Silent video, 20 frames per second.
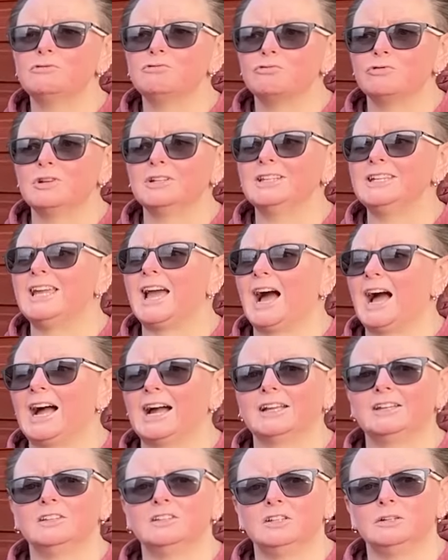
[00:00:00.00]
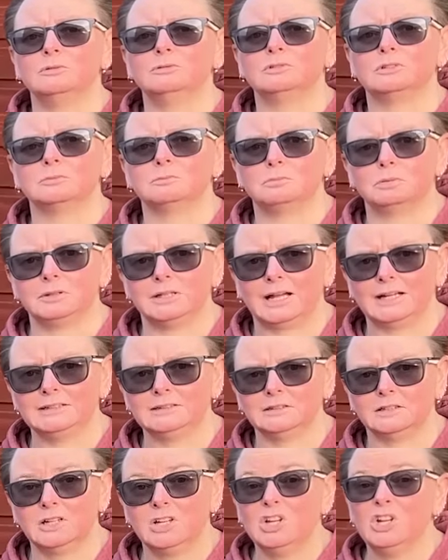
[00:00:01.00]
really high yielding
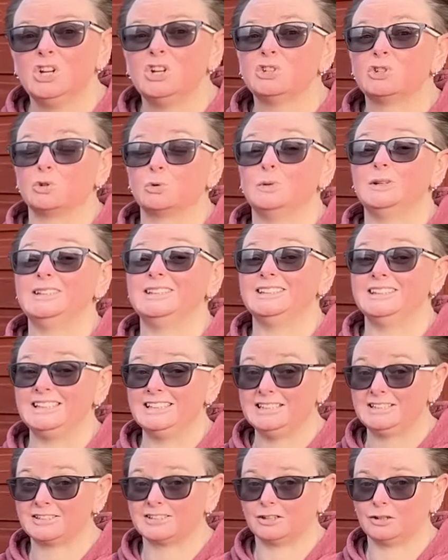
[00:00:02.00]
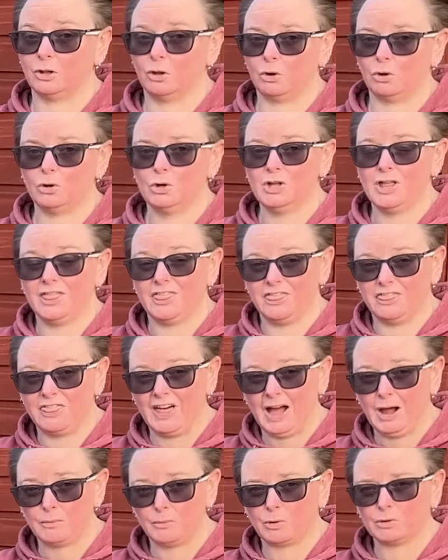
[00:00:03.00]
plant, so it needs a lot.
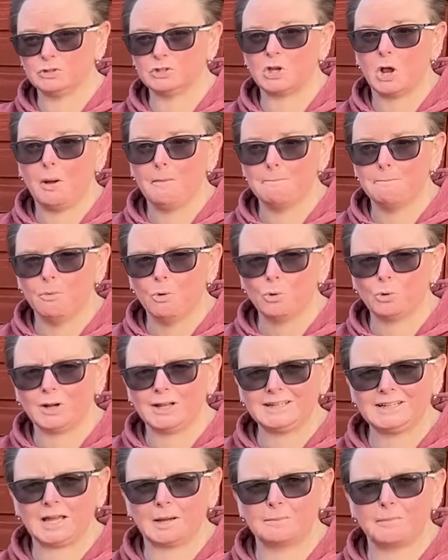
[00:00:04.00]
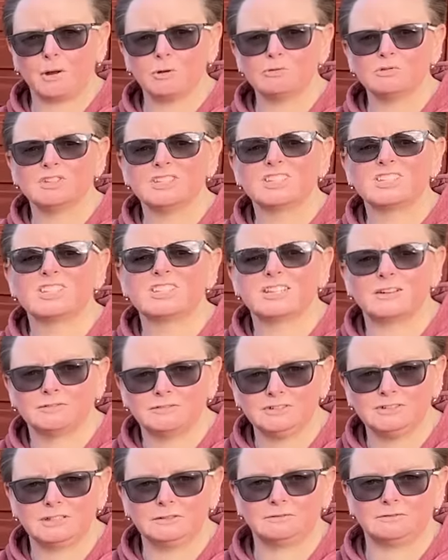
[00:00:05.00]
That one's more like about the
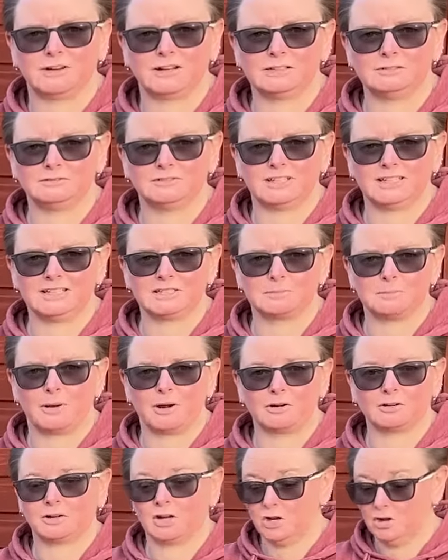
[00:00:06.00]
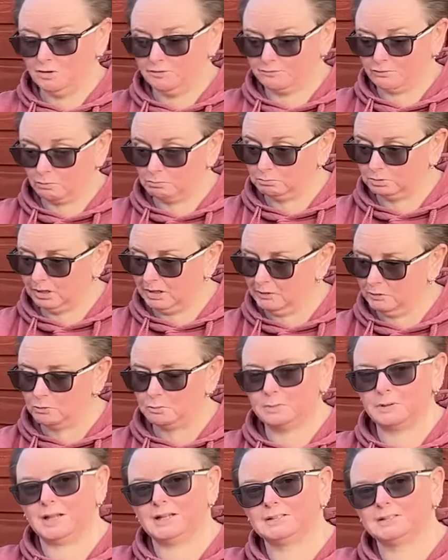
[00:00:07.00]
seventy-five days mark from little
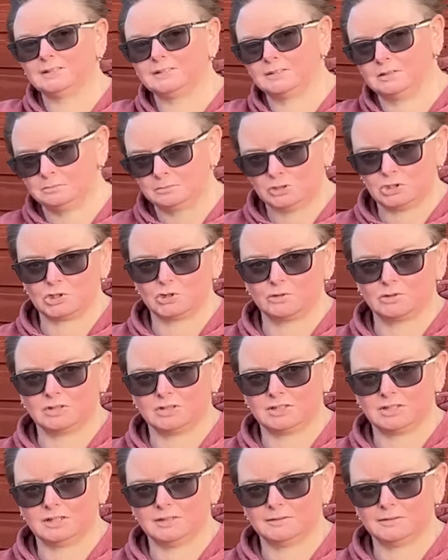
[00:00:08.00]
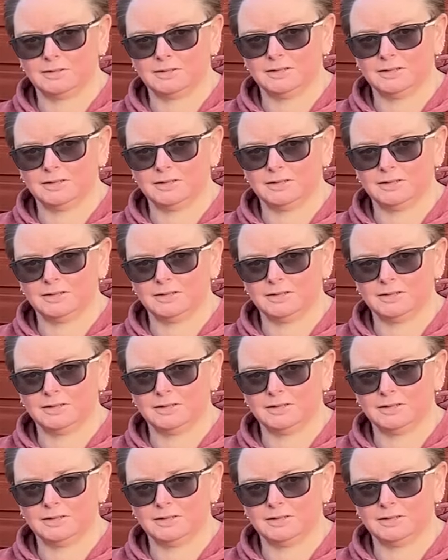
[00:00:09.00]
plant to maturity.